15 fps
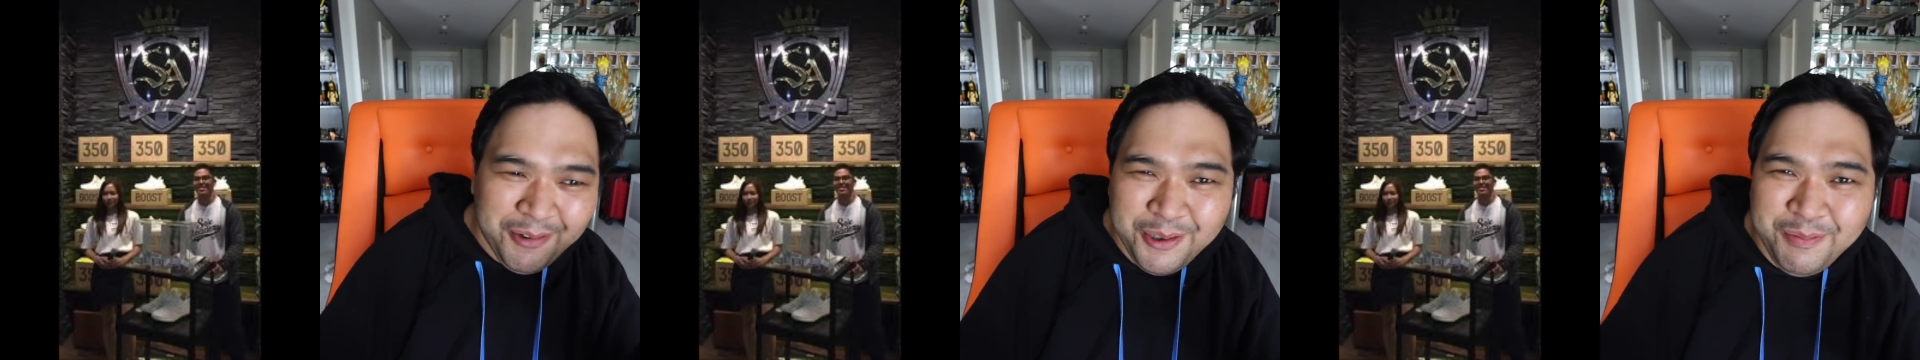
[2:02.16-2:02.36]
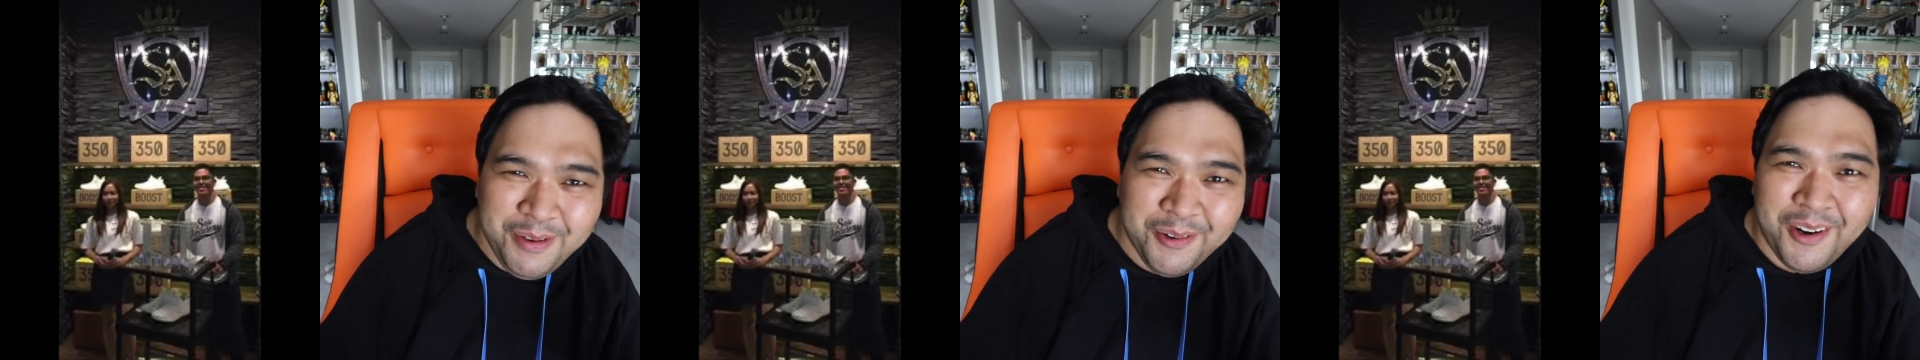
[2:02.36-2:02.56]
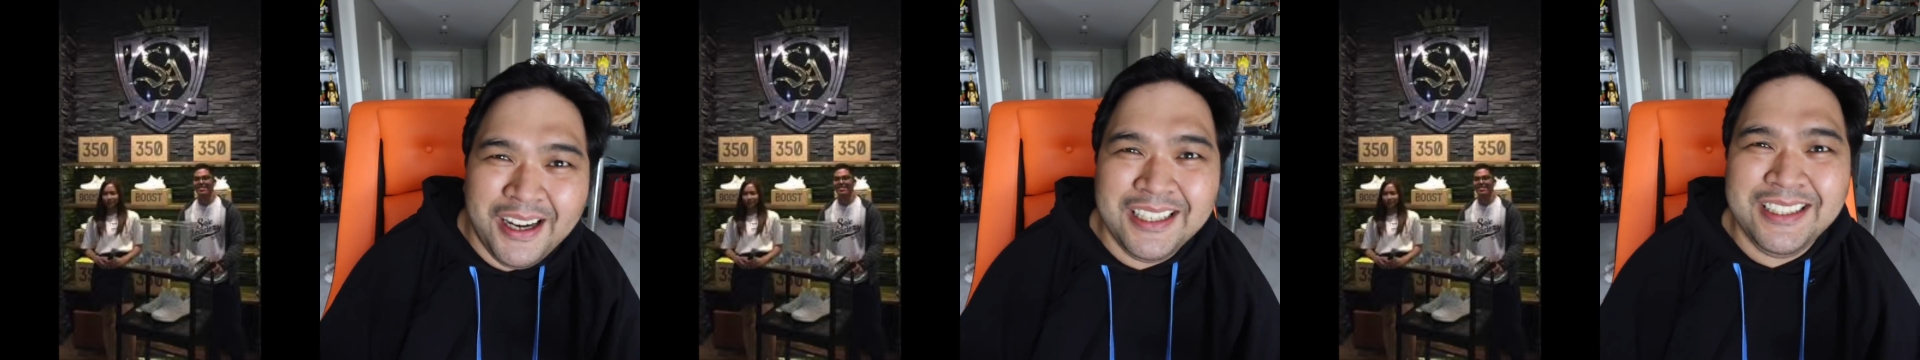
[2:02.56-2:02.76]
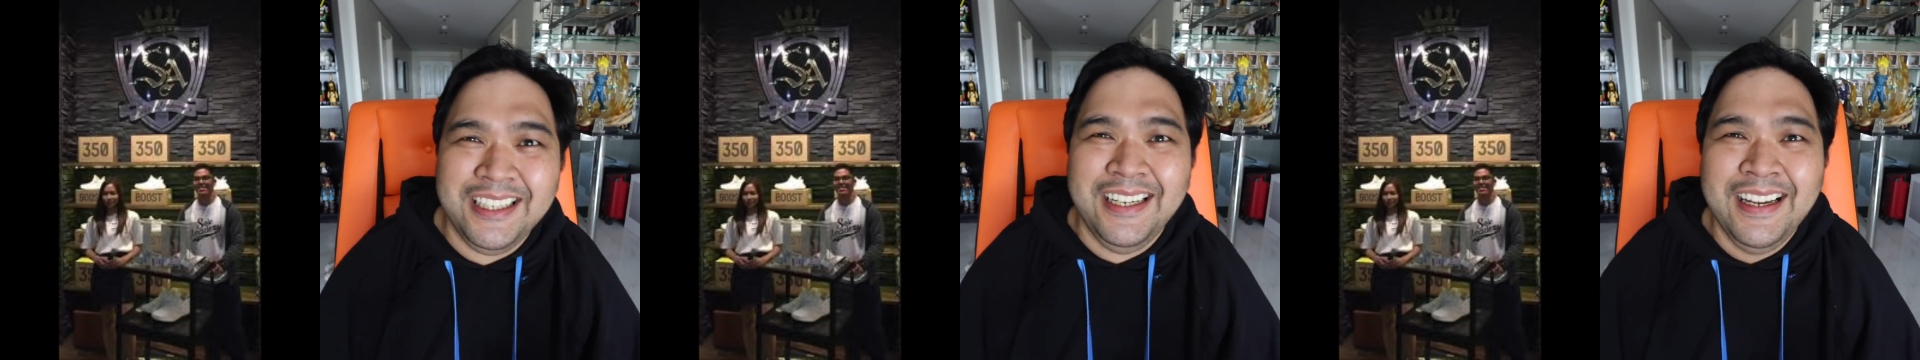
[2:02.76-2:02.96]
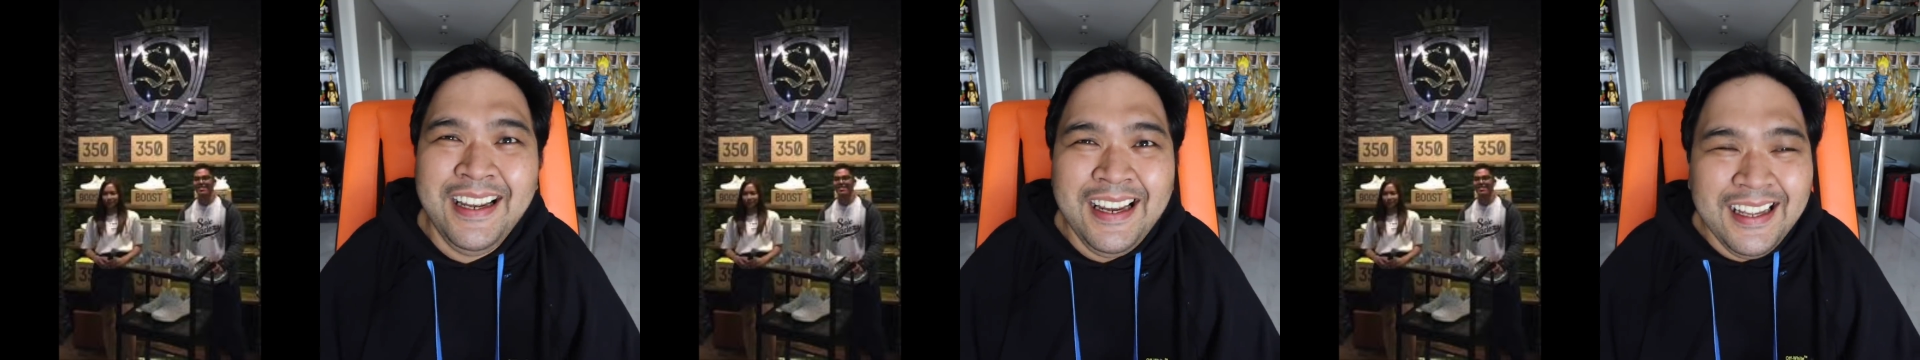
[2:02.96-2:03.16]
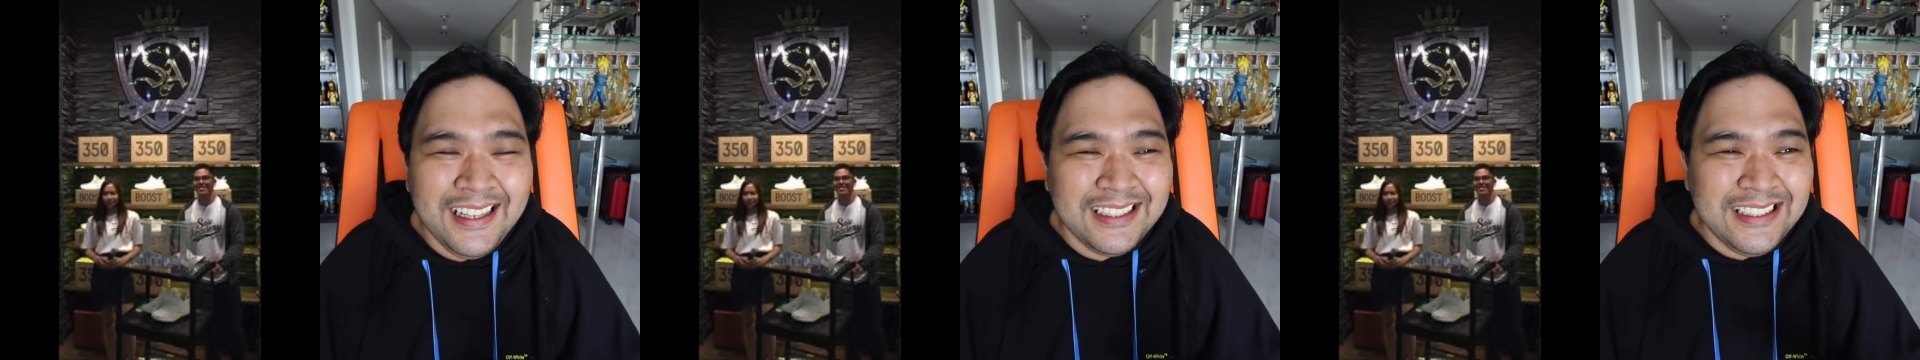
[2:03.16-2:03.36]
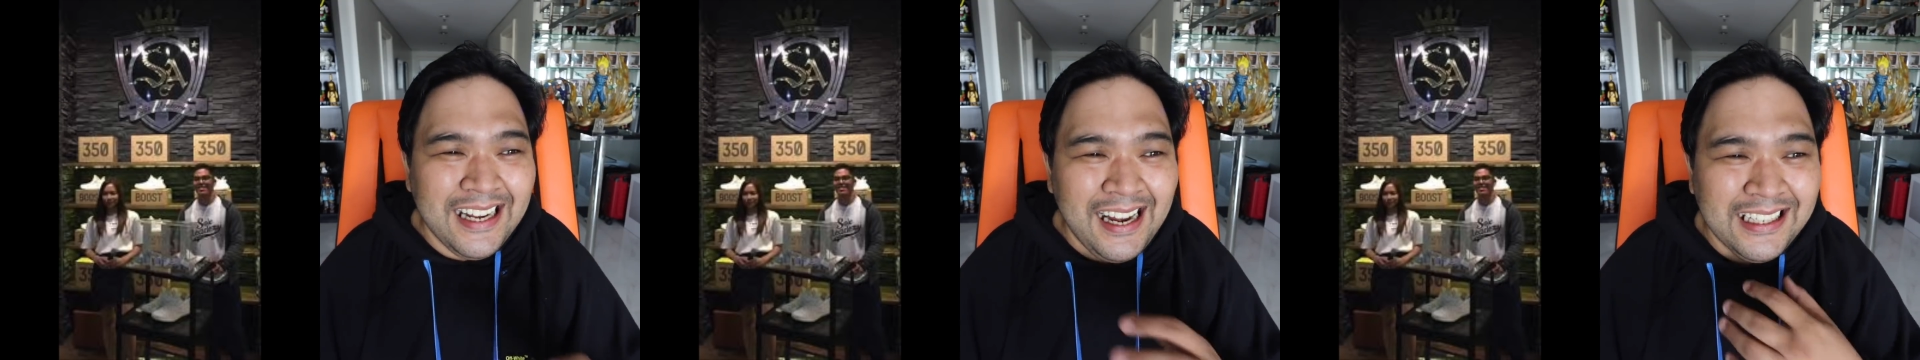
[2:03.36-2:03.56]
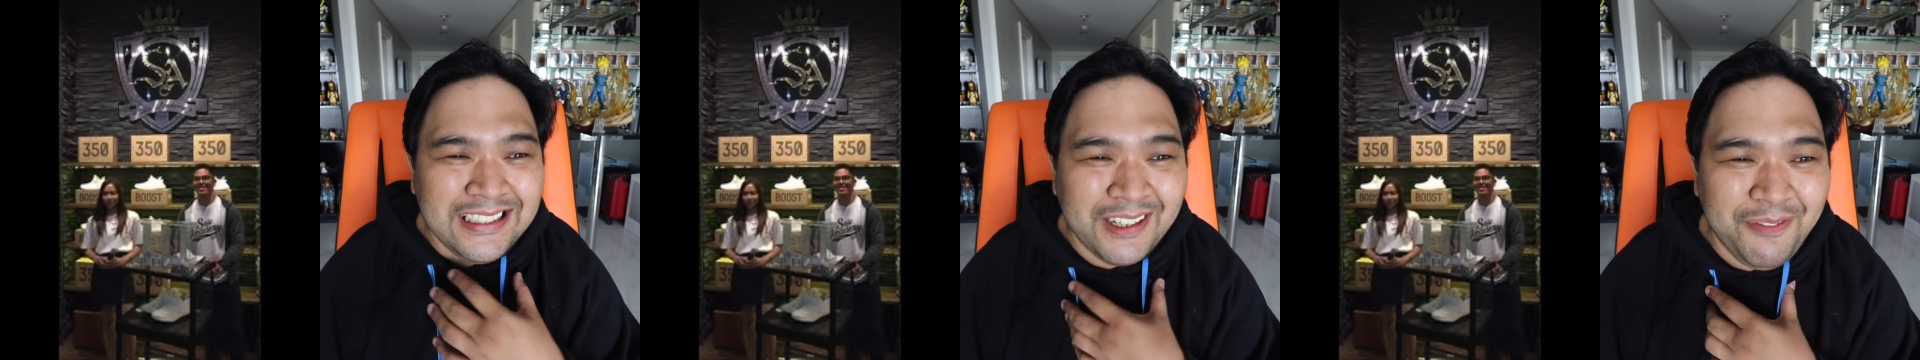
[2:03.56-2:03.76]
would be watching. Tapos
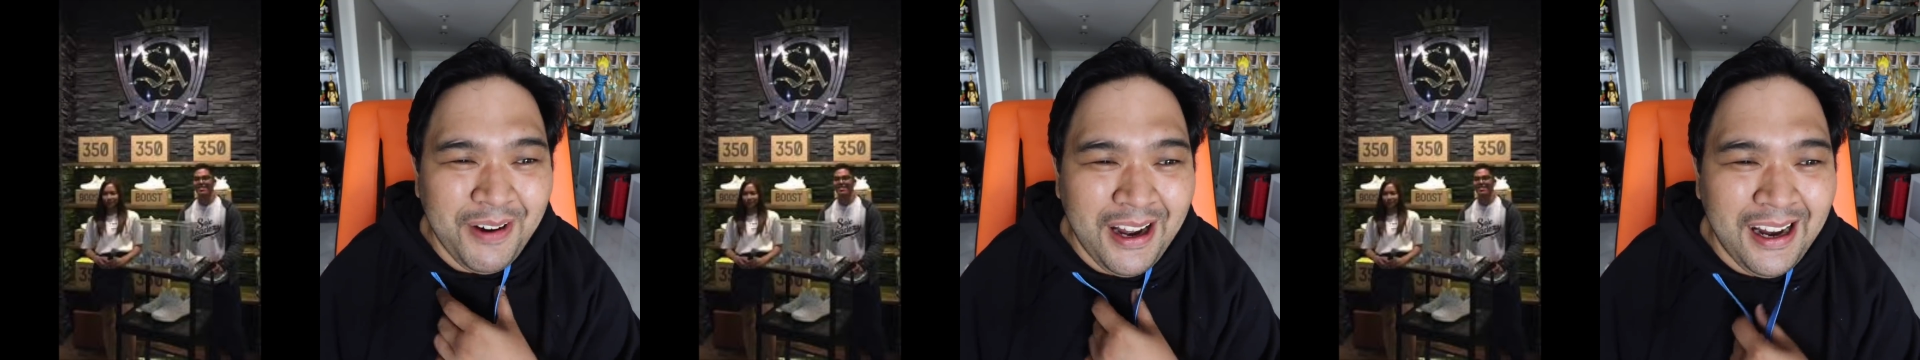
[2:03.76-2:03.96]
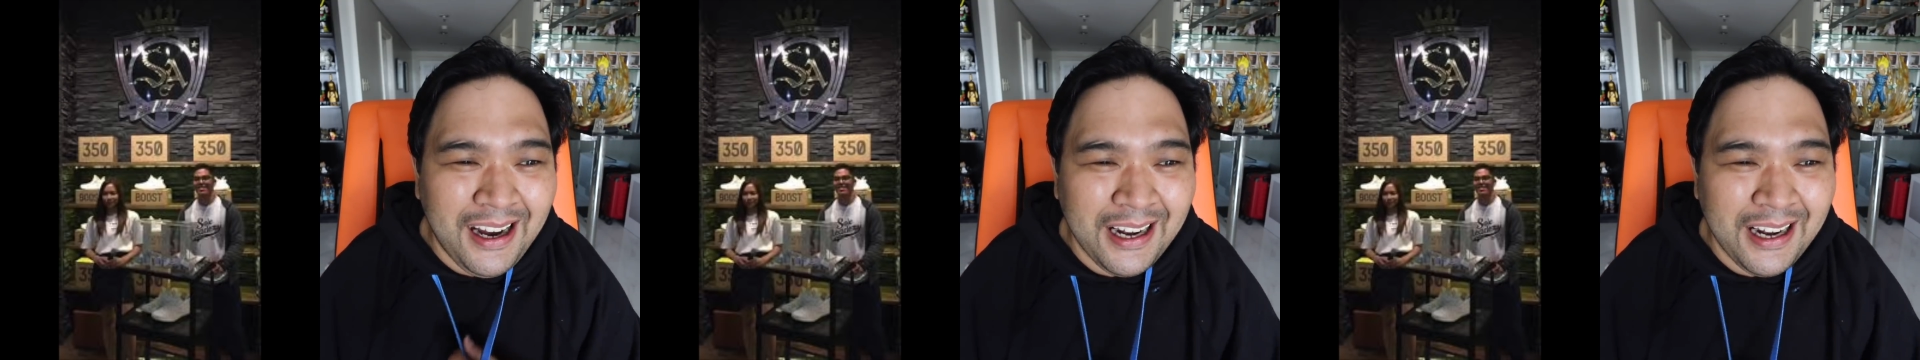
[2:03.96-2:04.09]
naasar pa nga